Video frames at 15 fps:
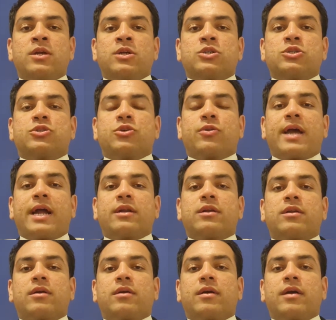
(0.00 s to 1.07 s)
So that,
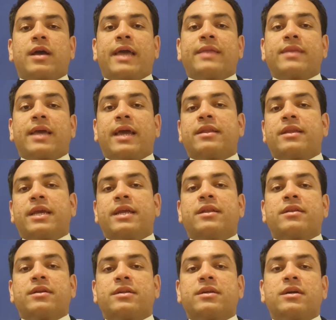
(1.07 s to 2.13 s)
and in
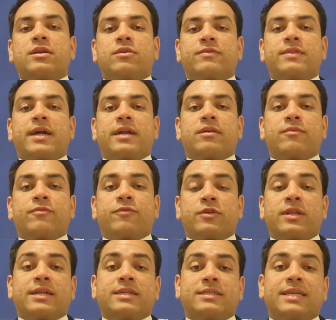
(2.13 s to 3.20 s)
return of that, for
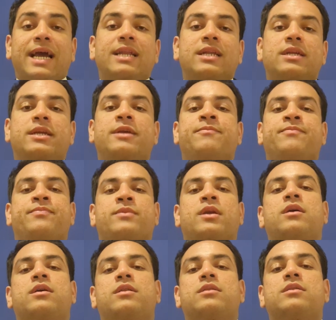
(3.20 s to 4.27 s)
that salary,
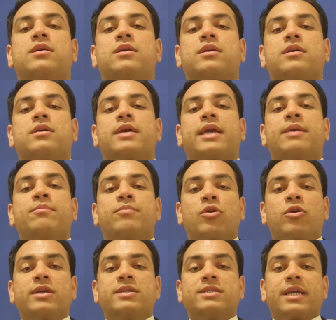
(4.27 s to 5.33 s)
the
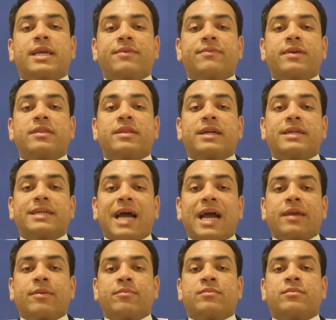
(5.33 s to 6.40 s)
employees are giving their
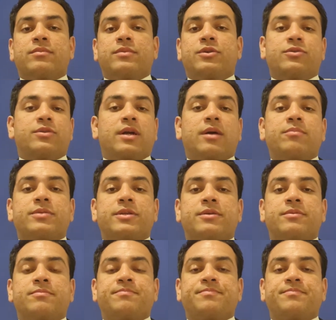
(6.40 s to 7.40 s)
time to the company.